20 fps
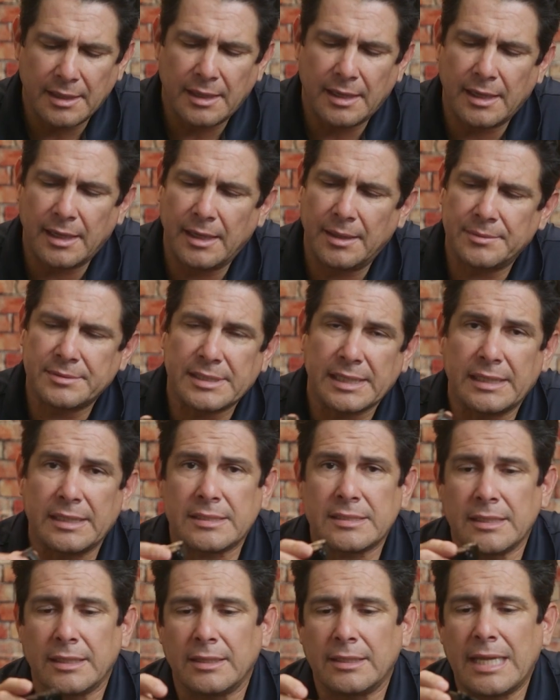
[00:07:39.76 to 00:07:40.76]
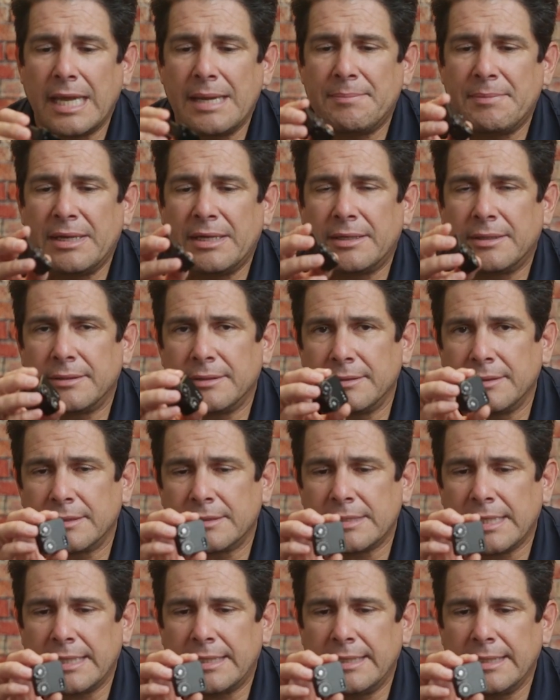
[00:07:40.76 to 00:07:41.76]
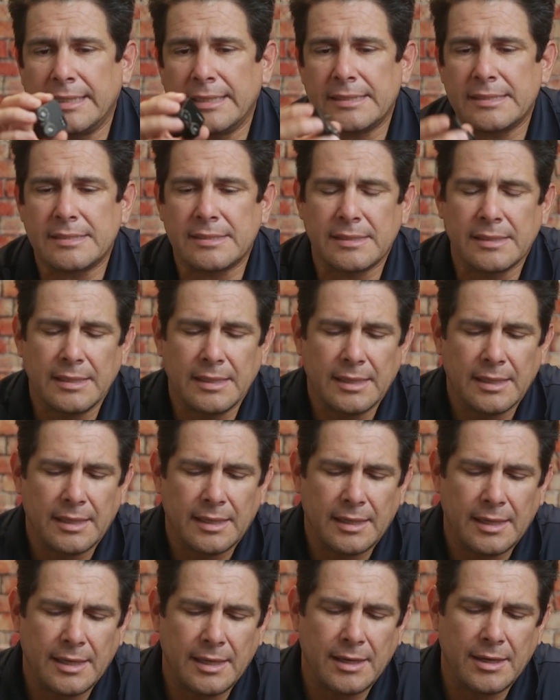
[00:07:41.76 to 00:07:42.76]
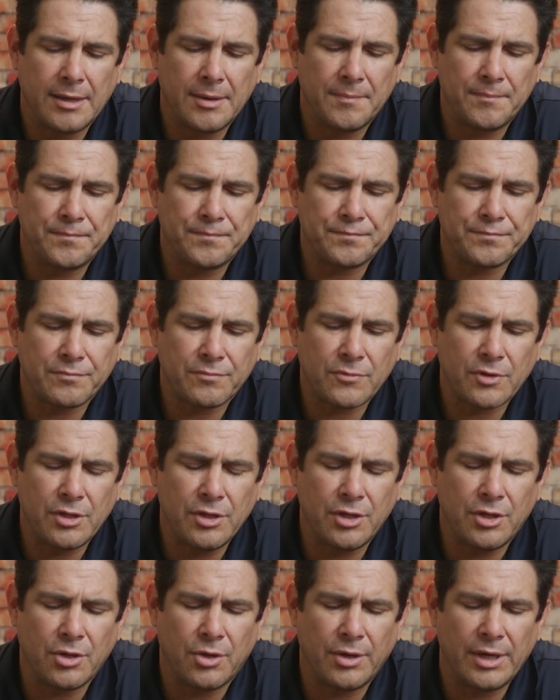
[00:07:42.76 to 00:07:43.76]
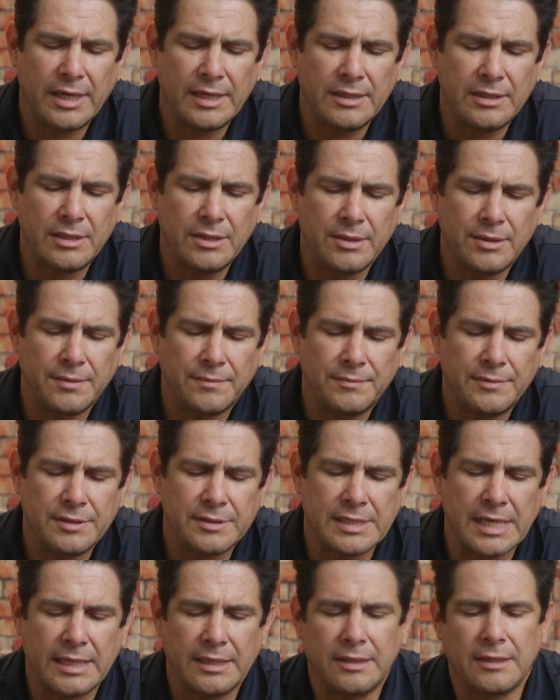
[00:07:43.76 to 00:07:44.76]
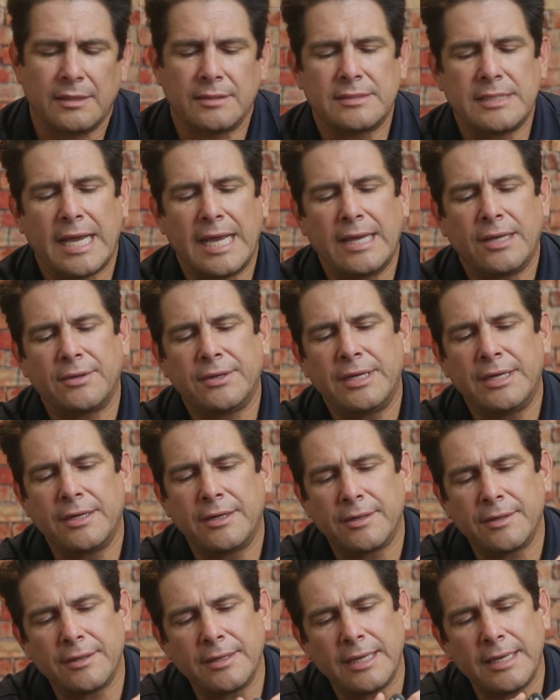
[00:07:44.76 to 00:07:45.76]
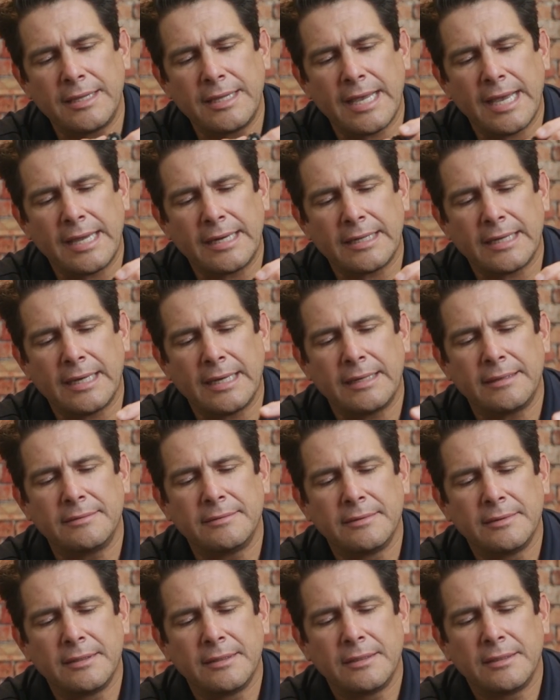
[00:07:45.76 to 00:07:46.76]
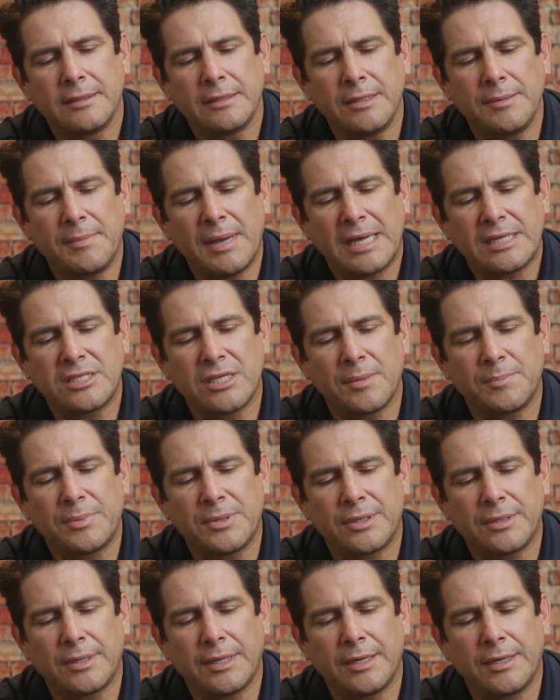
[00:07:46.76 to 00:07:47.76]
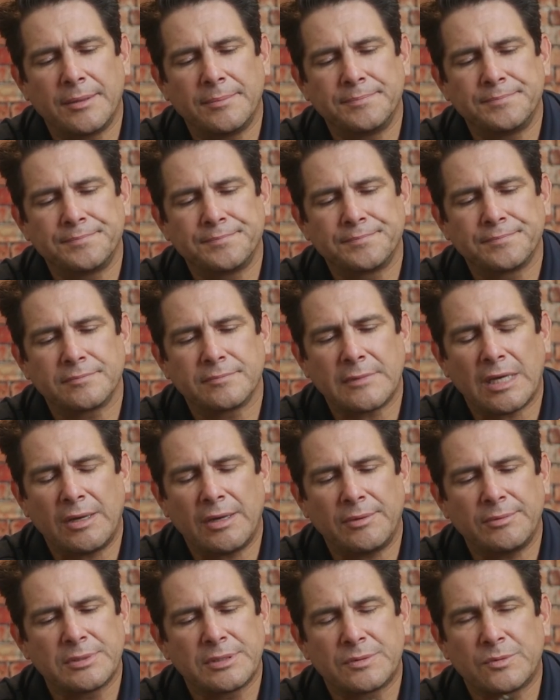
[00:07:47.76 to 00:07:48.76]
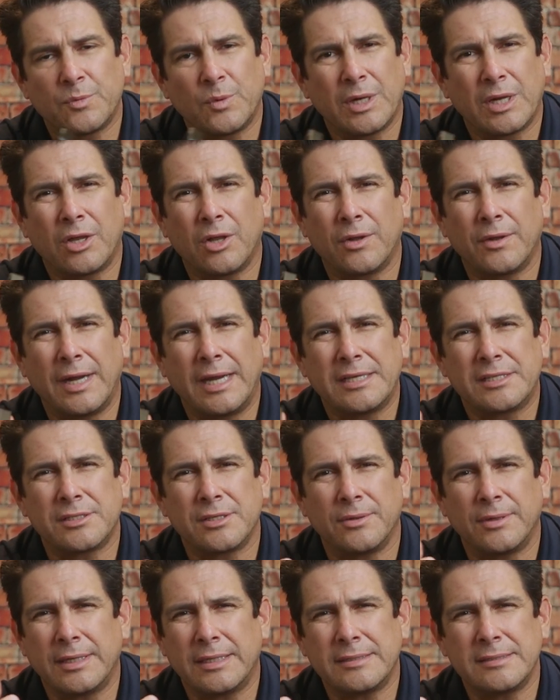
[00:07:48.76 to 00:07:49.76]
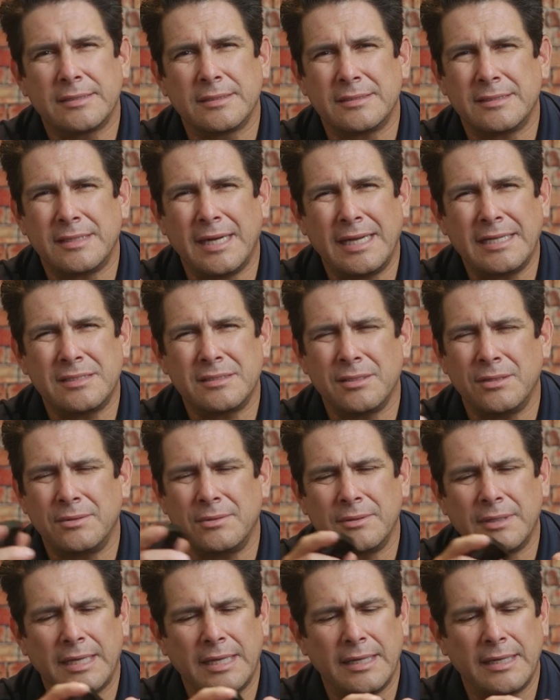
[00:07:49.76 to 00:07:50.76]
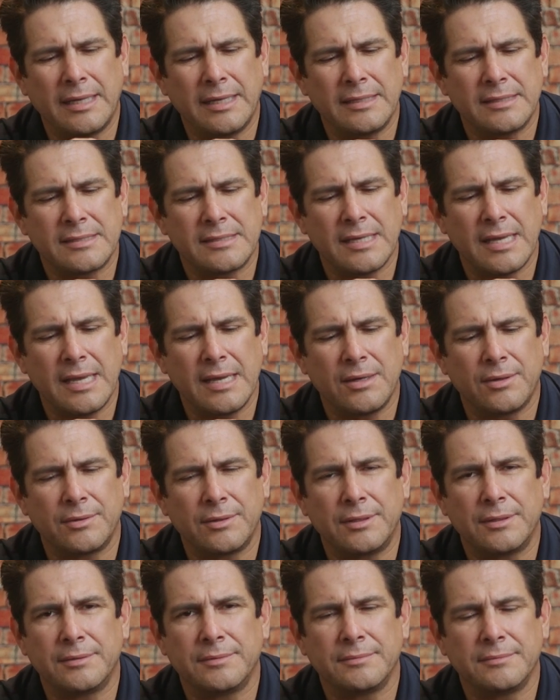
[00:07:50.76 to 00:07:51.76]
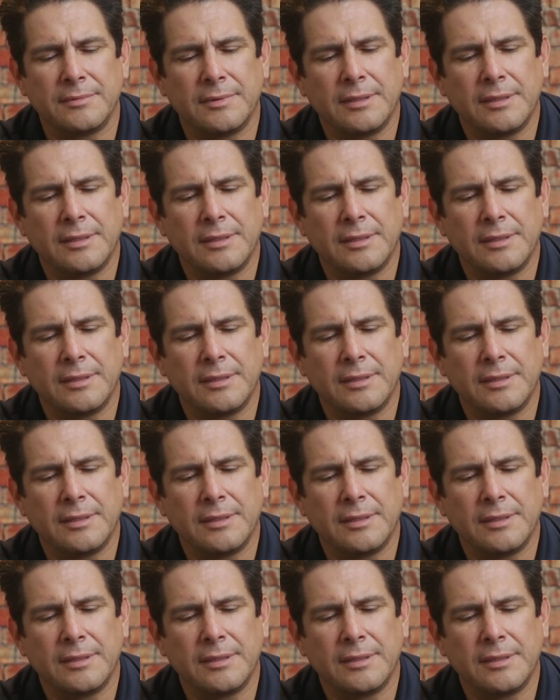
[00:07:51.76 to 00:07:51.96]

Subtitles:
It's like this little light meter. It looks like this. You go ahead and you just got a little dial here, and that you match up your. I always want to call it ISO. I guess is it ISO, ASA, or your